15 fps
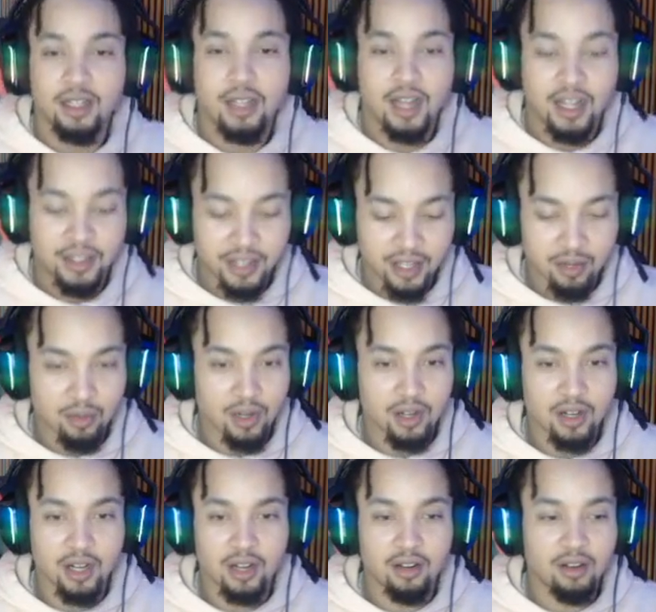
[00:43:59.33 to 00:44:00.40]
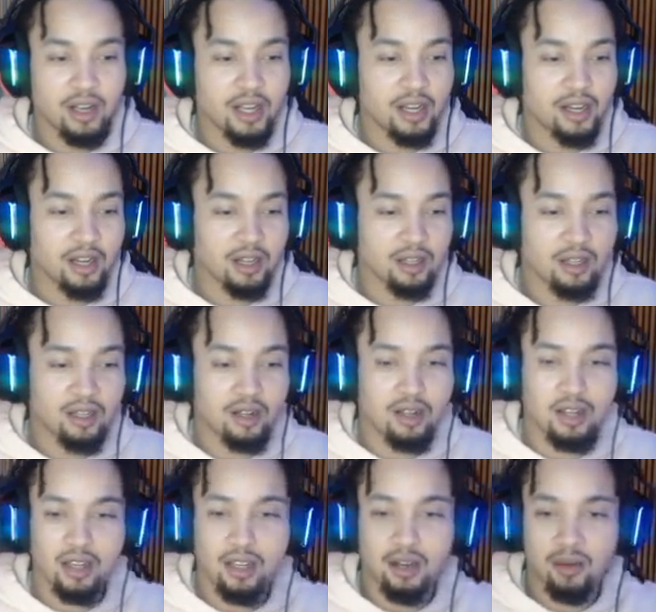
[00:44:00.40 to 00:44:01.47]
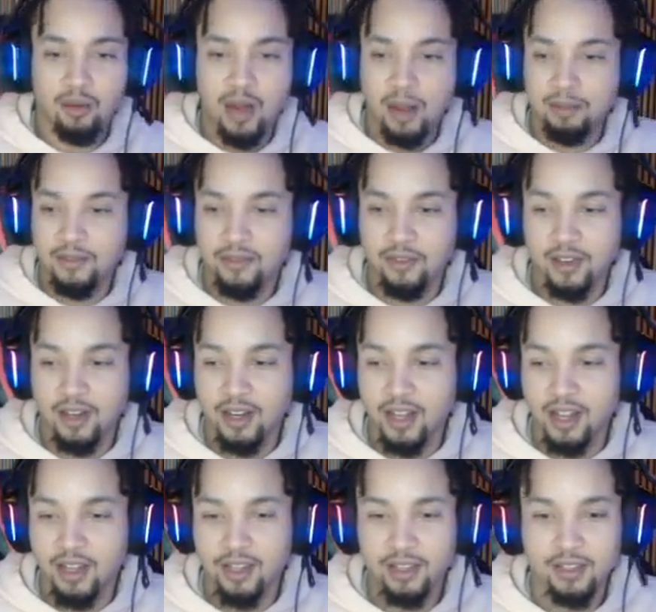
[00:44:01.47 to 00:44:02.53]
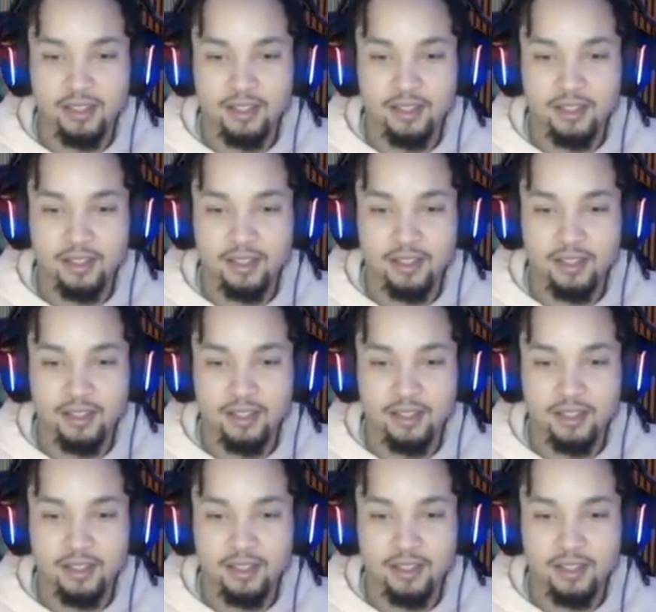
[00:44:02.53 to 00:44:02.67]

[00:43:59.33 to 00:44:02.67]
I think we're going to go ahead and call it a wraps for the night.